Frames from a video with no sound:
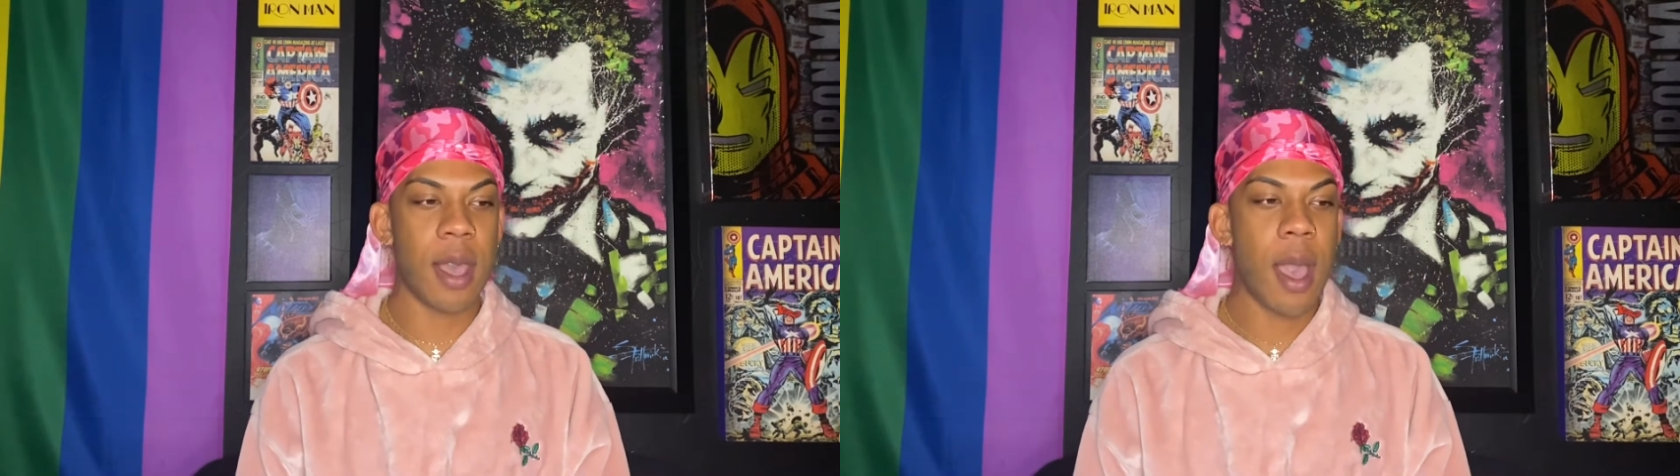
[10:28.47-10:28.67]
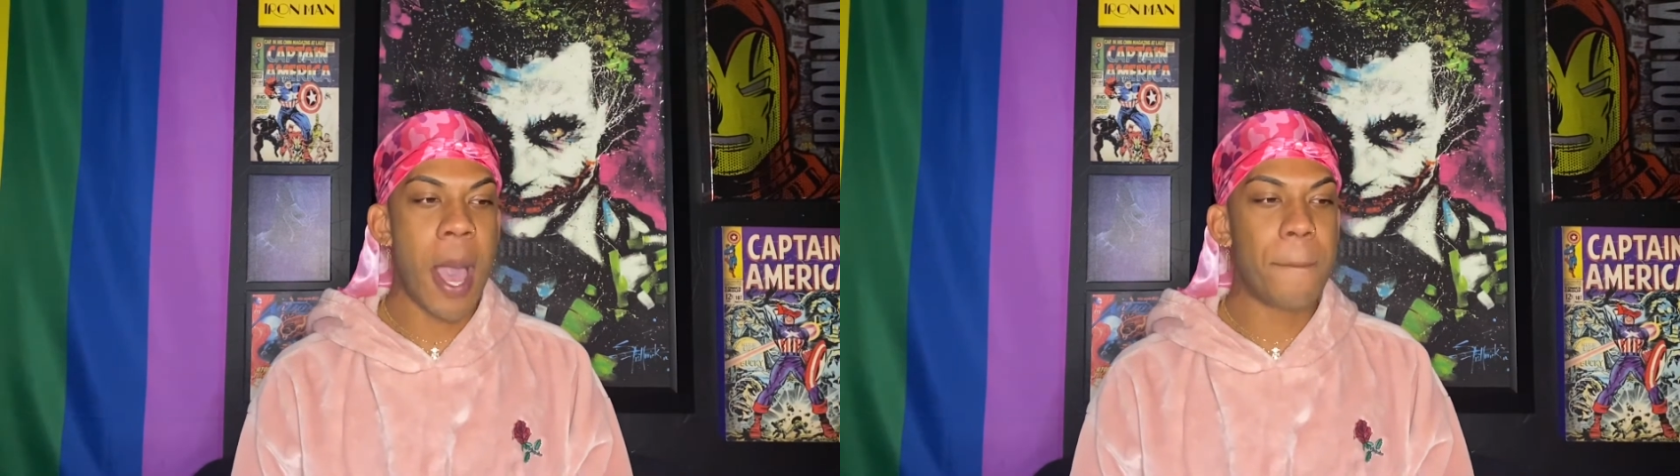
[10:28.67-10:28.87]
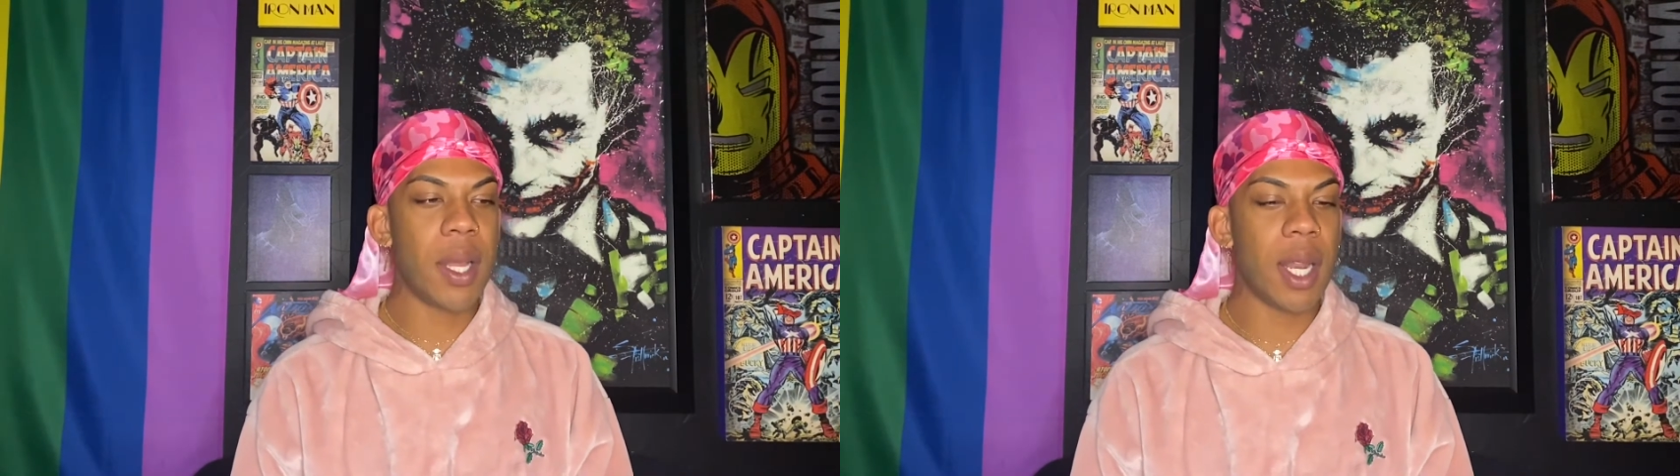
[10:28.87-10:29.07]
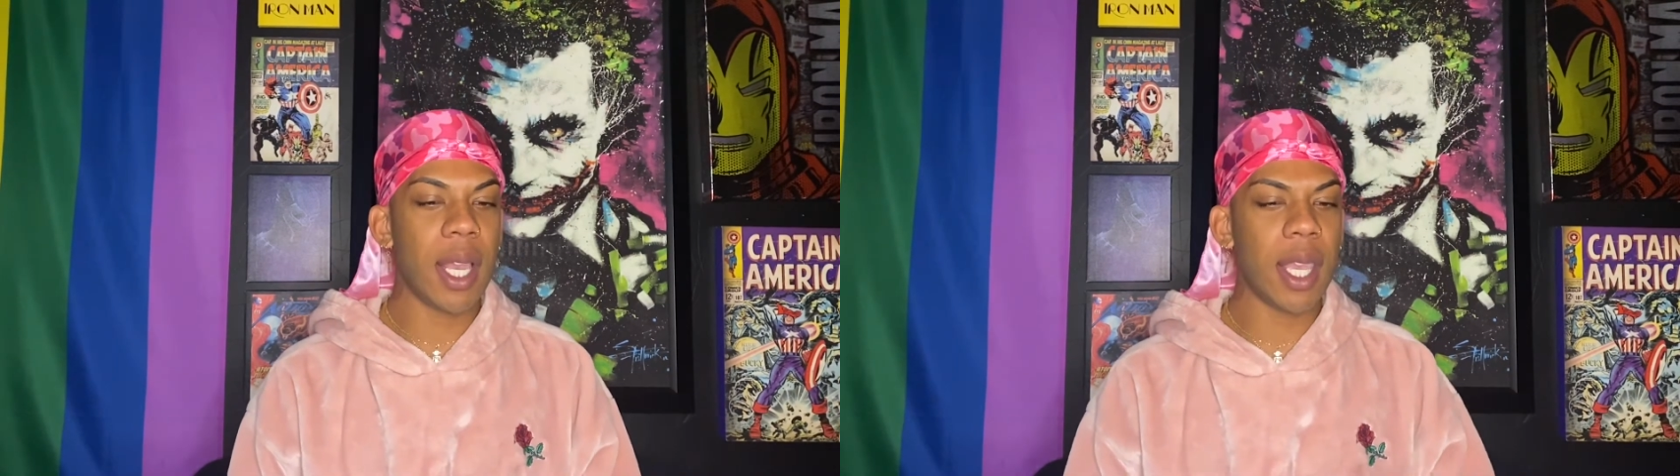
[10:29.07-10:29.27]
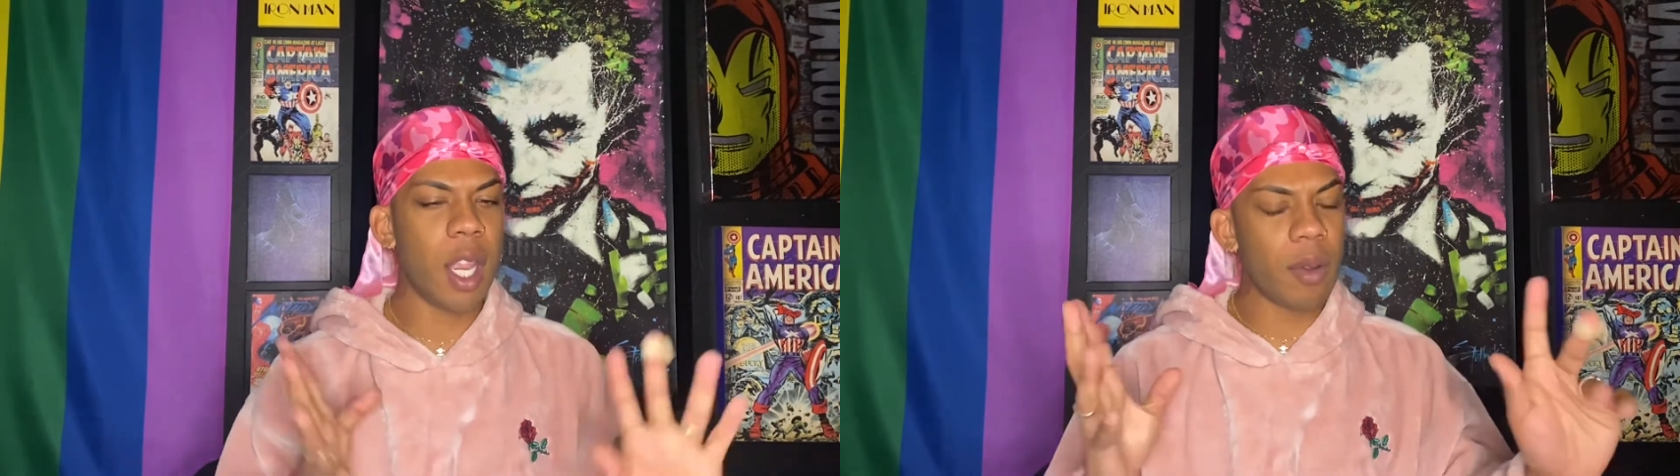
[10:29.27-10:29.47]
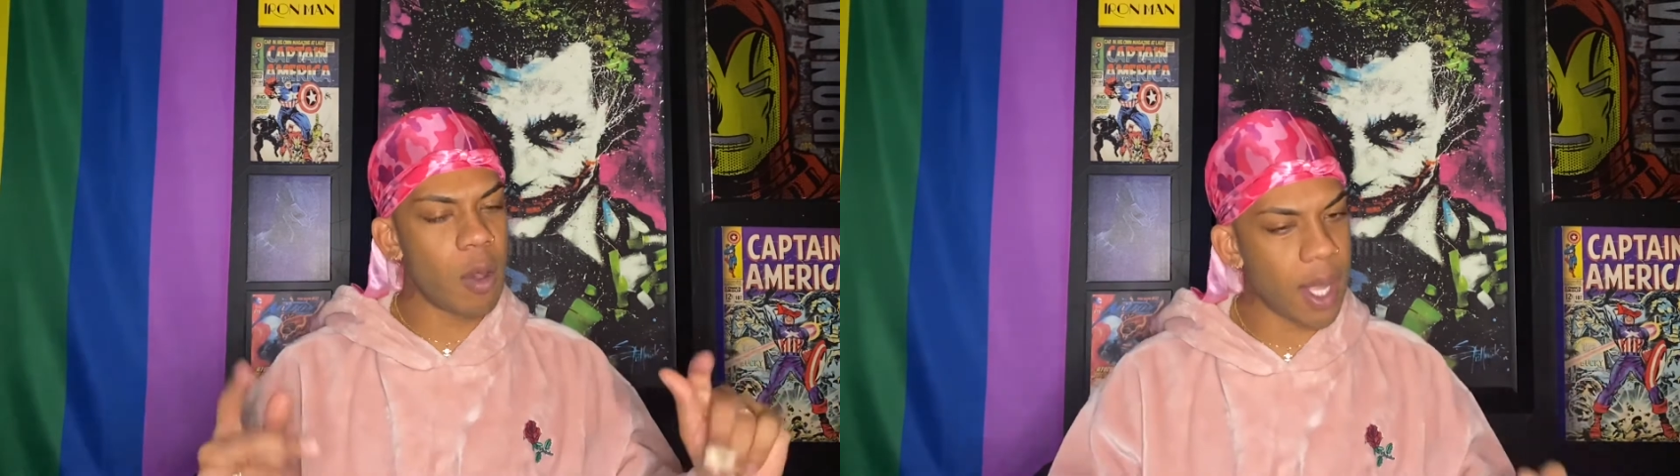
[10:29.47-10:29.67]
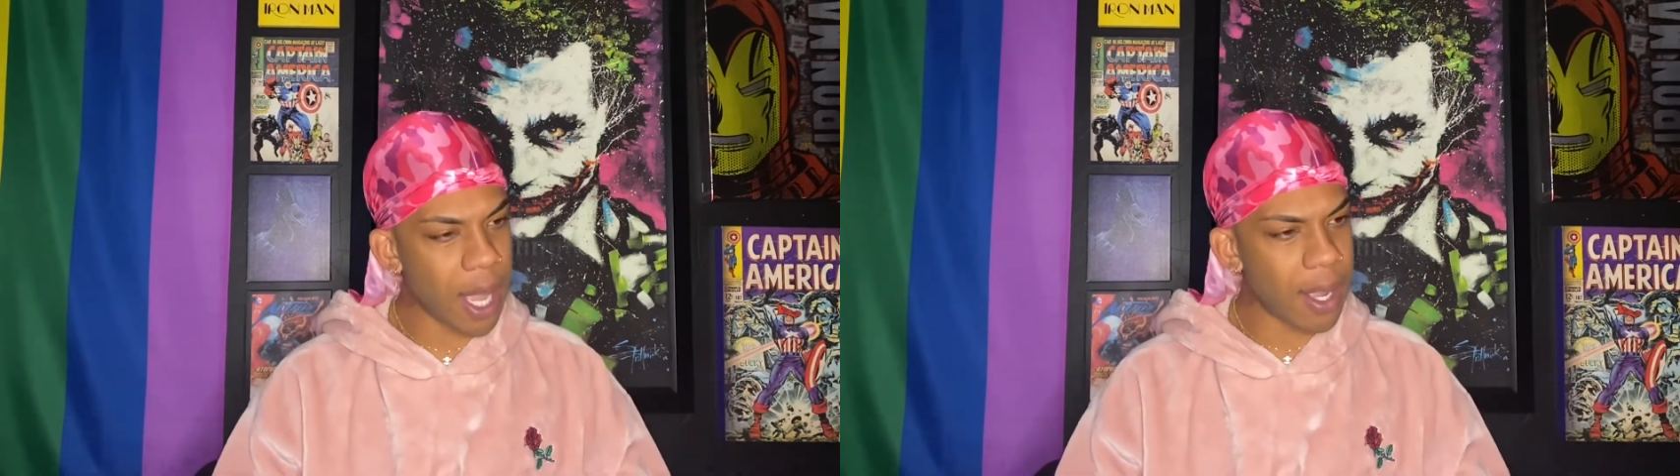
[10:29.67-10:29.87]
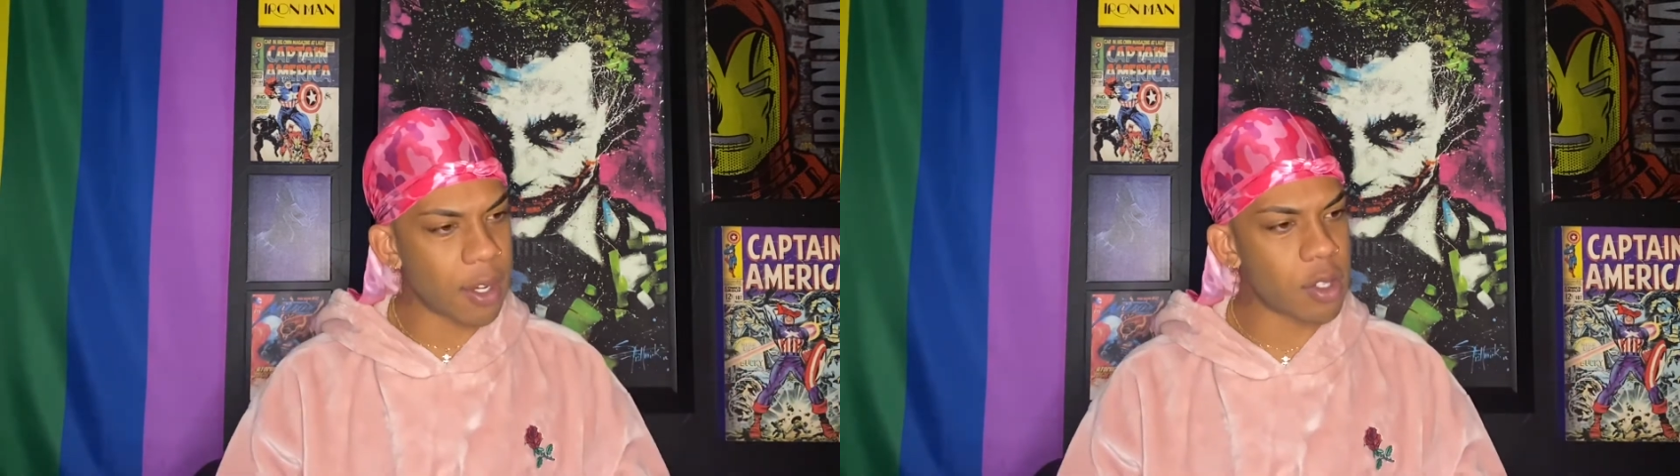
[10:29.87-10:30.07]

But like here we go again.